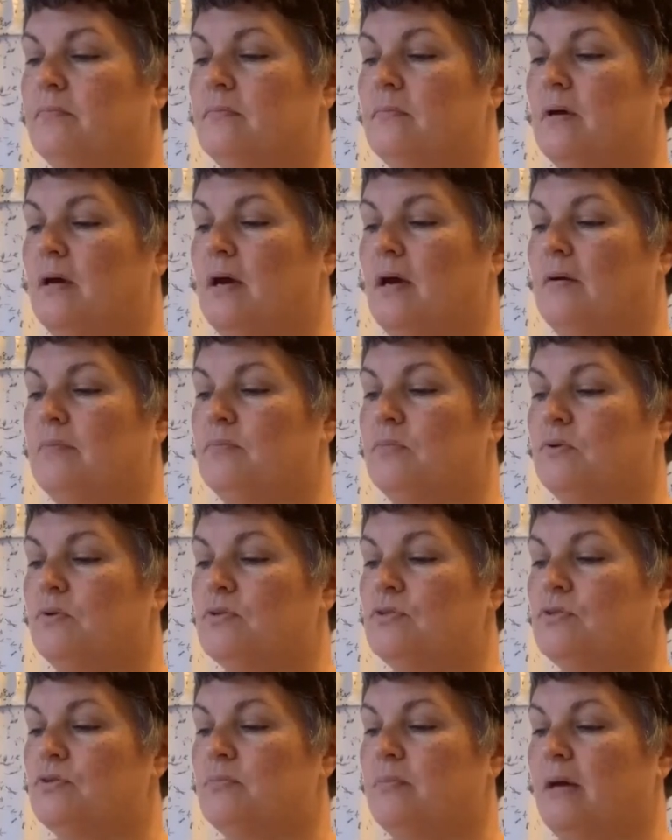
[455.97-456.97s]
I'm not
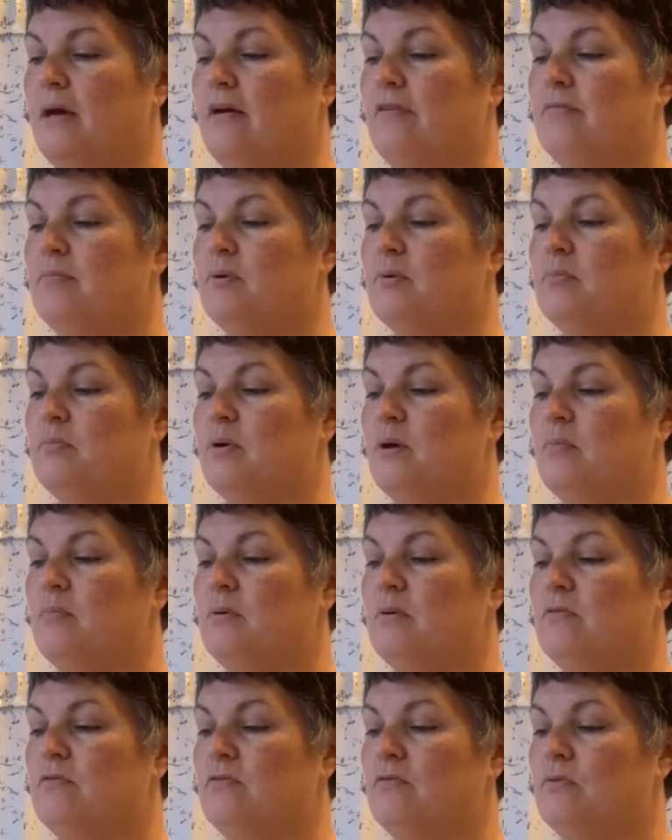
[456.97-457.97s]
sure, but I've put
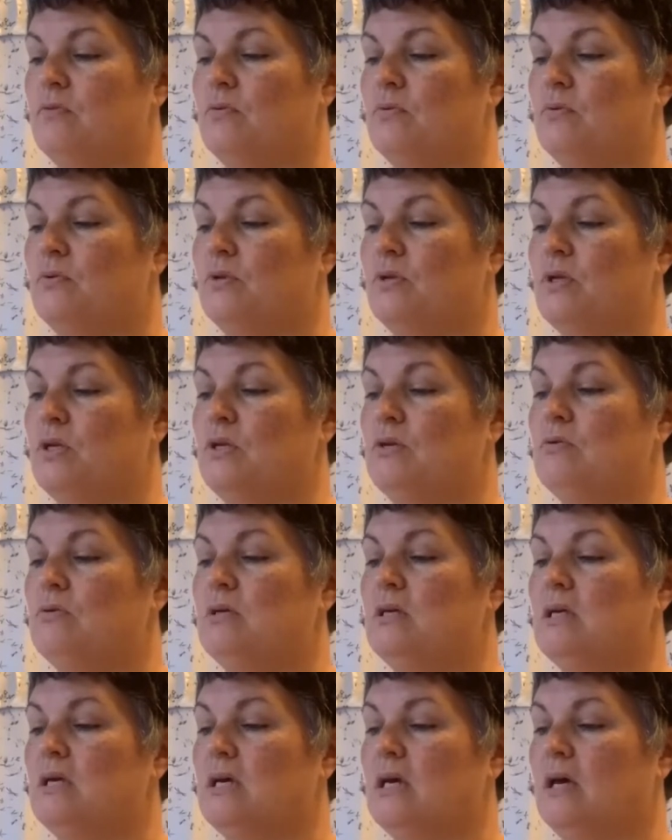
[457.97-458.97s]
prepping for the new
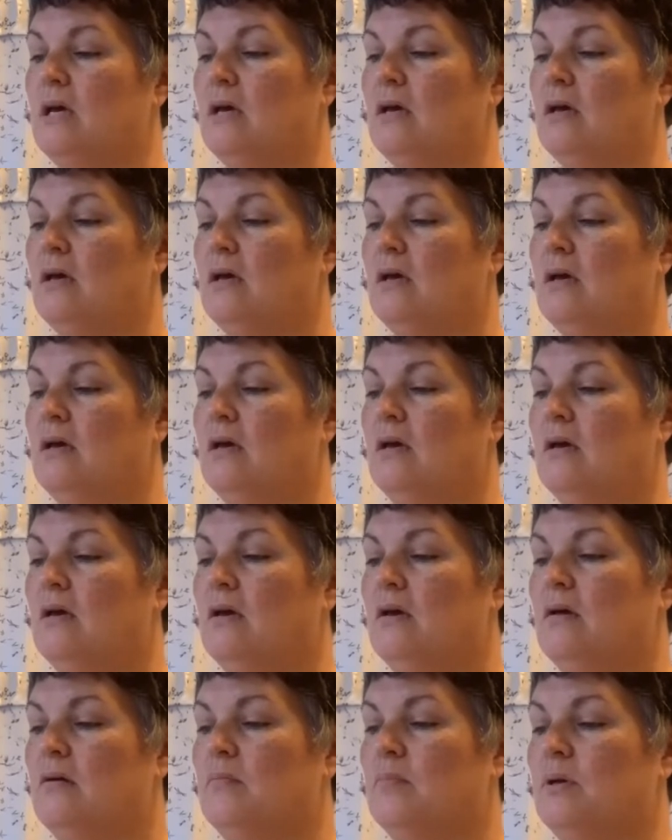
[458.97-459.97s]
year,
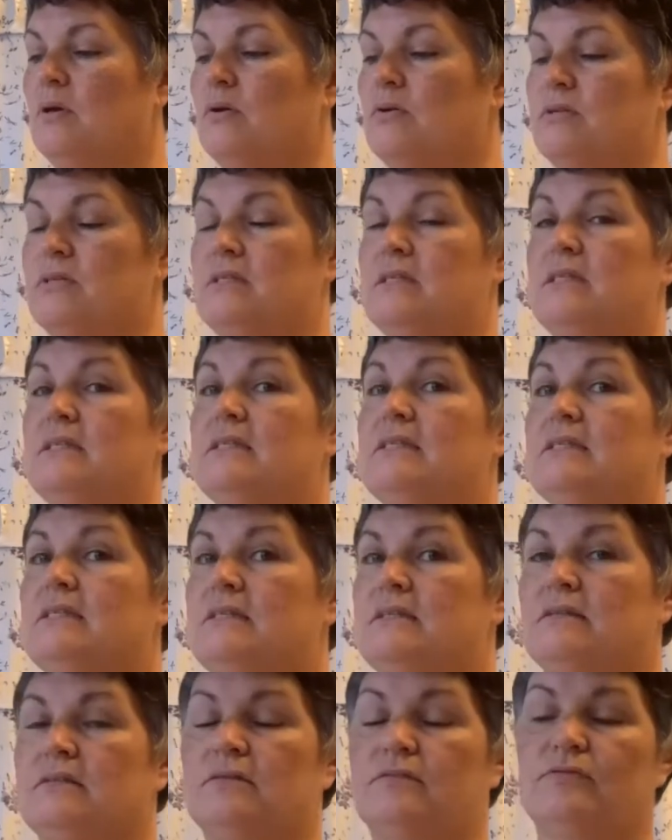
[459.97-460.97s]
because it is
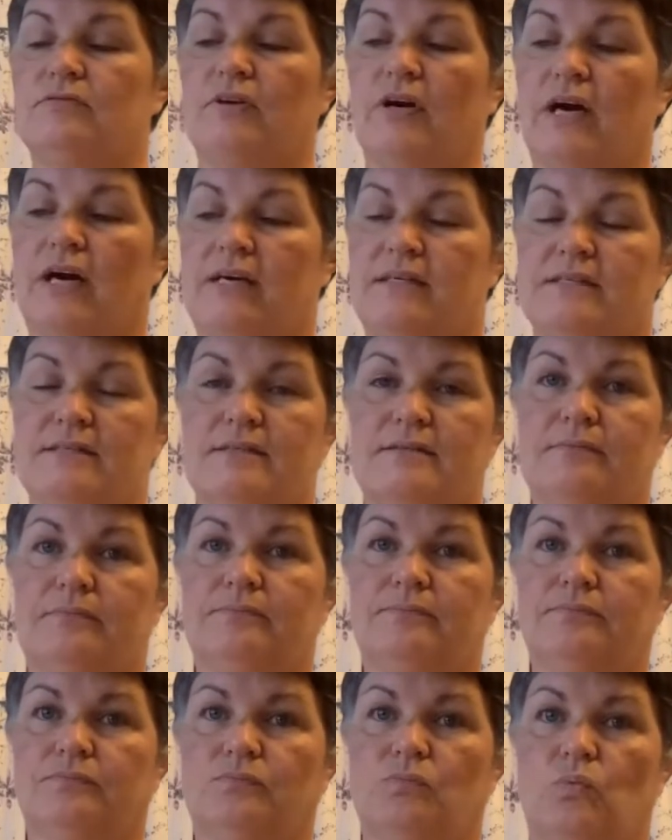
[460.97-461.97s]
still for us
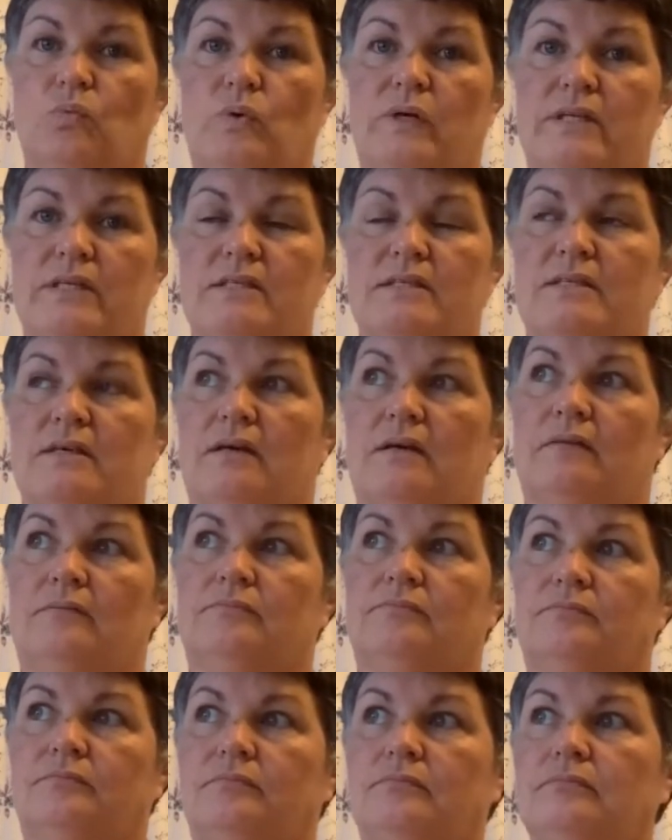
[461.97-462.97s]
winter.
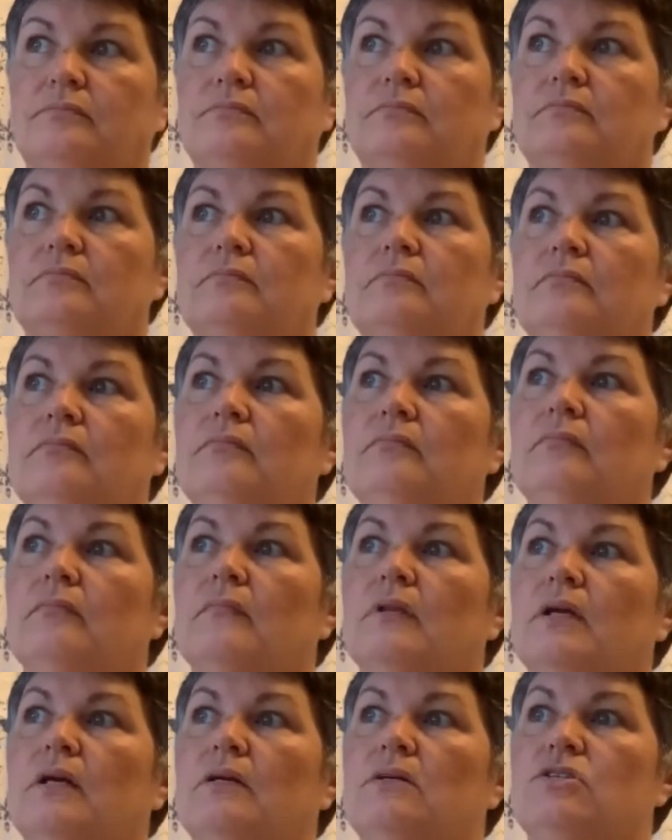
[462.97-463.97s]

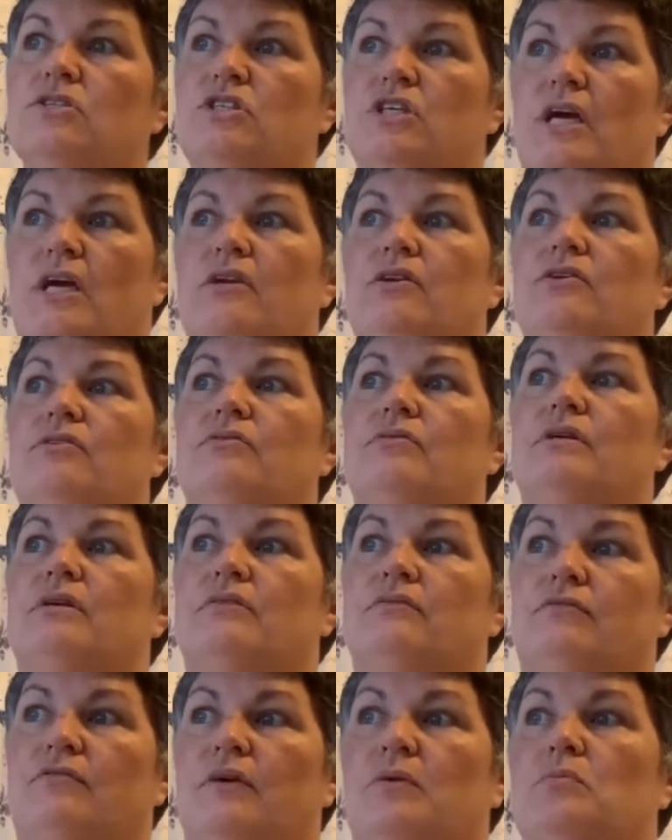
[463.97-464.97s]
January
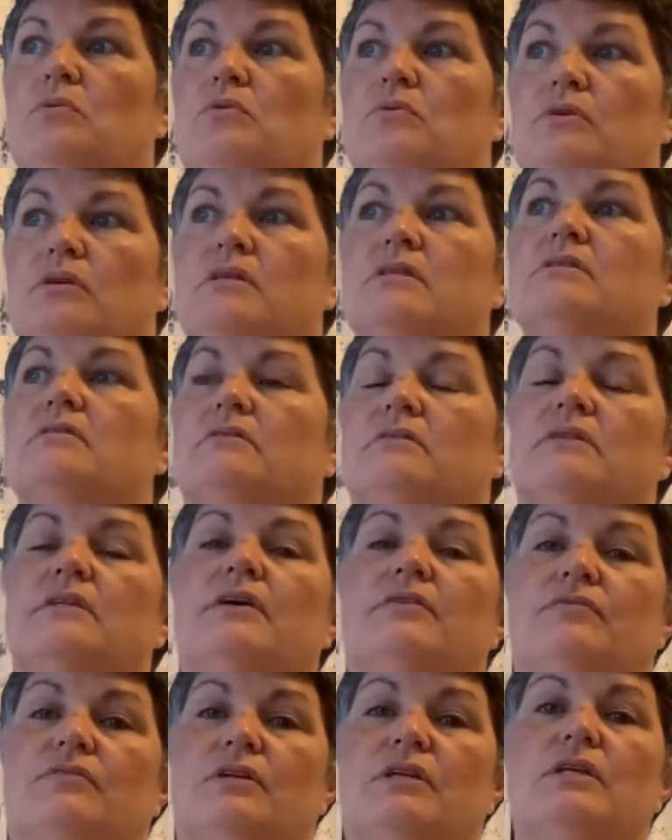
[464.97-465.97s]
and February are still
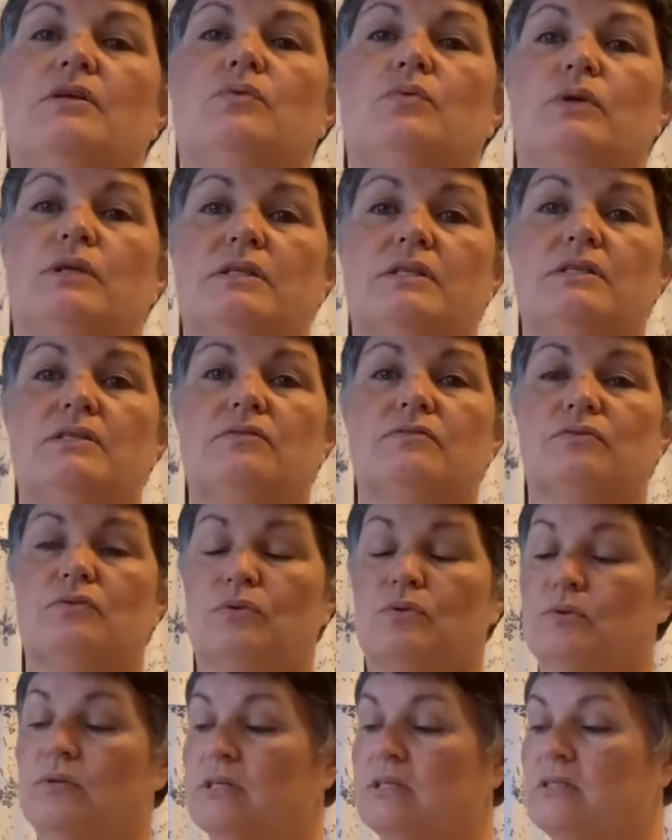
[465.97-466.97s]
definitely winter
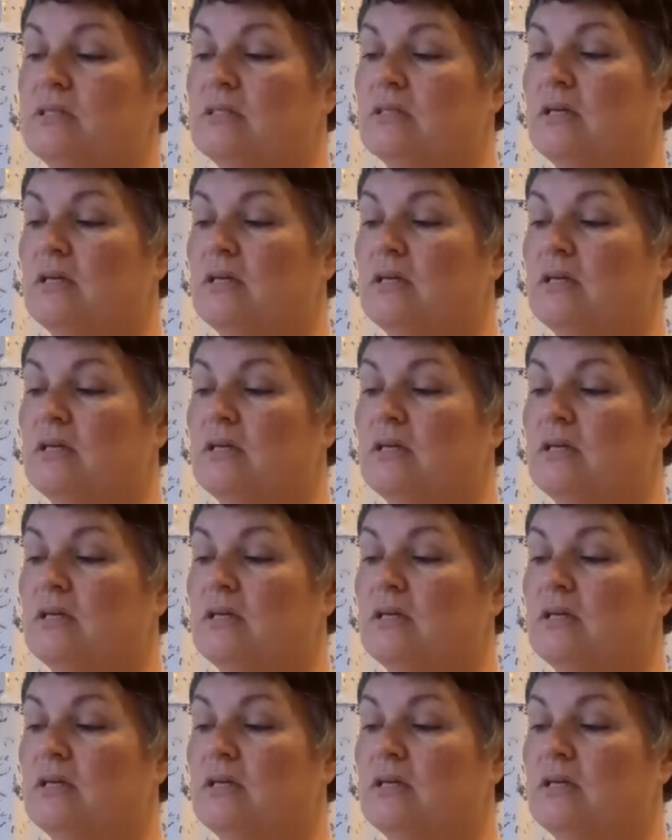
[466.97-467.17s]
for us,